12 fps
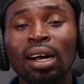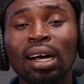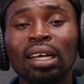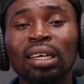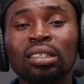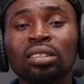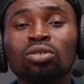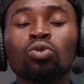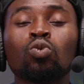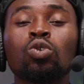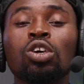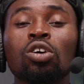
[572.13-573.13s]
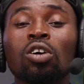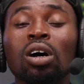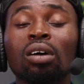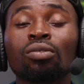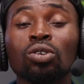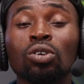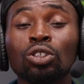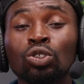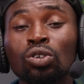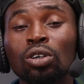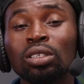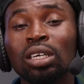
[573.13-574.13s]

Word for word: And we all have to also